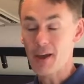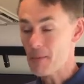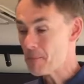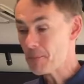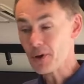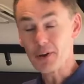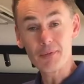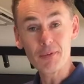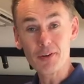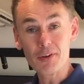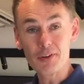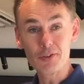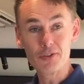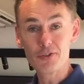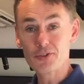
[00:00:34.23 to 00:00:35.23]
But
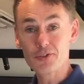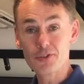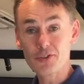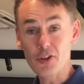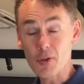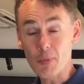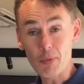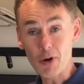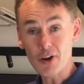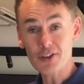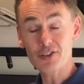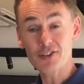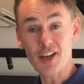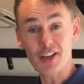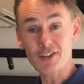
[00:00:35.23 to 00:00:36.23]
do the price
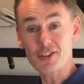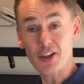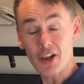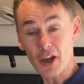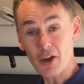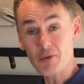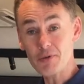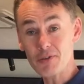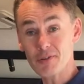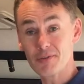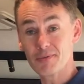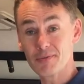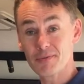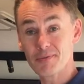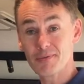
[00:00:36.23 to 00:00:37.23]
tags alone
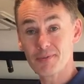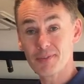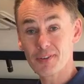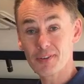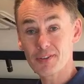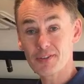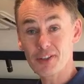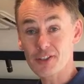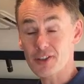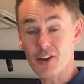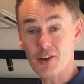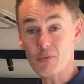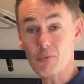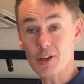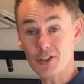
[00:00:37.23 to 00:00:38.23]

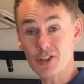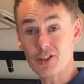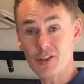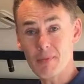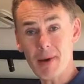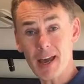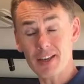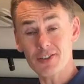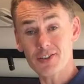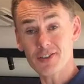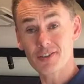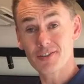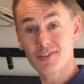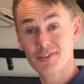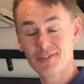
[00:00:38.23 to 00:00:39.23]
decide which is the best?
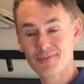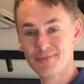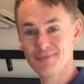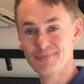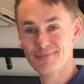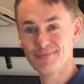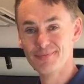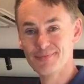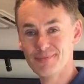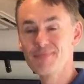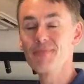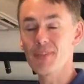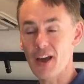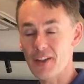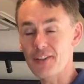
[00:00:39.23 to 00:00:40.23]

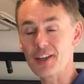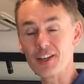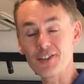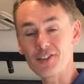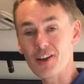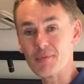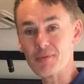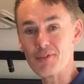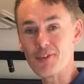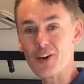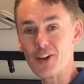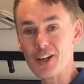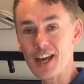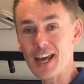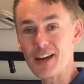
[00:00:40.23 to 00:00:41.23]
I think it's time to
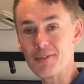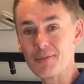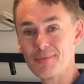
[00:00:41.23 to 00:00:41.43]
find out.